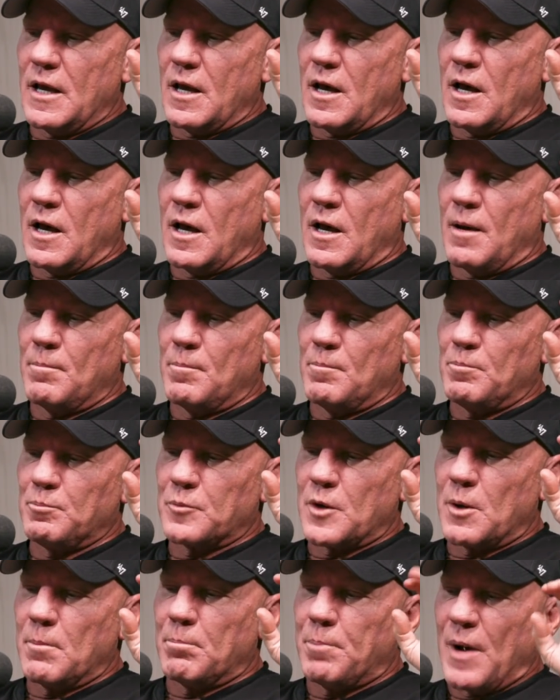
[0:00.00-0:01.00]

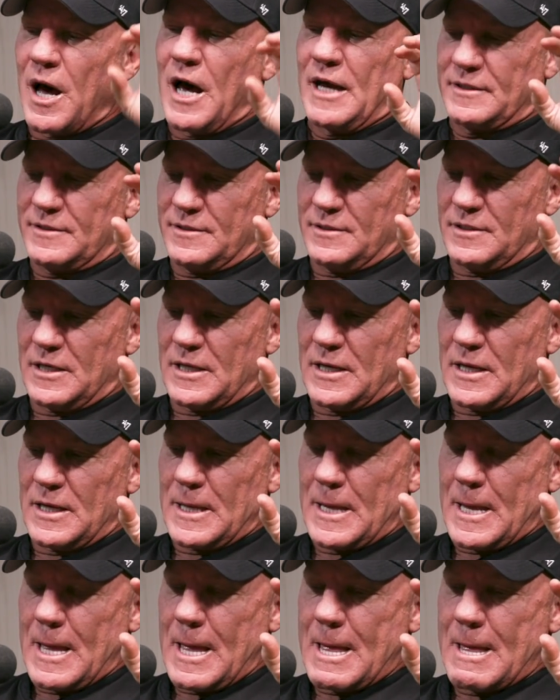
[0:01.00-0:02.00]
But
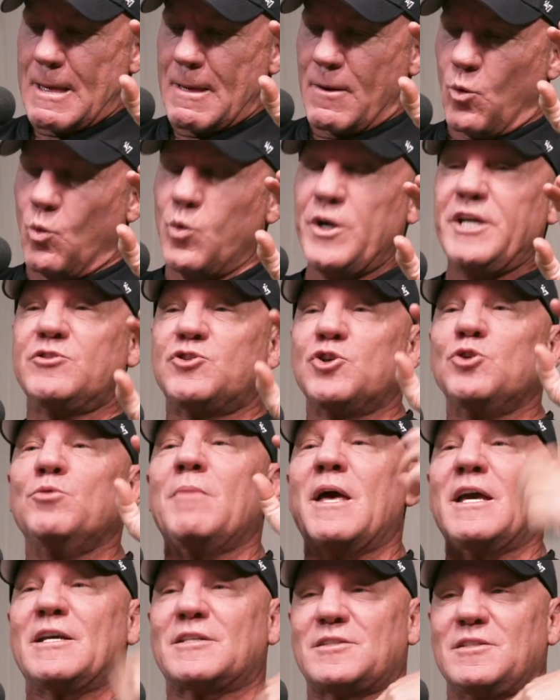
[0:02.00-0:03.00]
we do
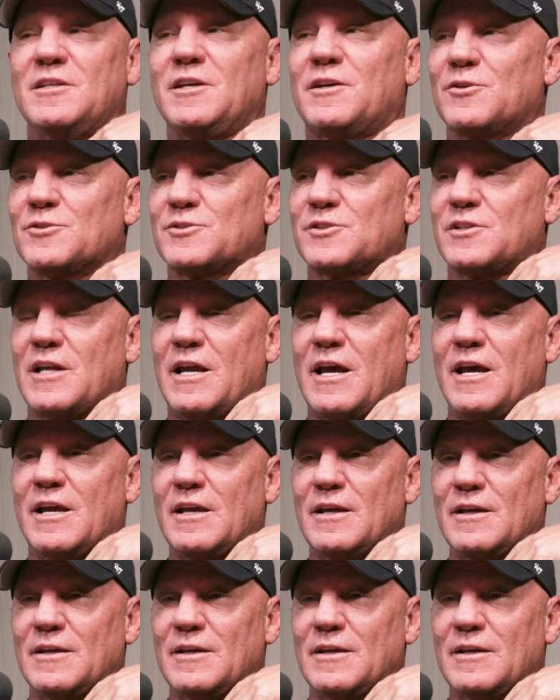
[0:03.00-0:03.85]
make sneakers today.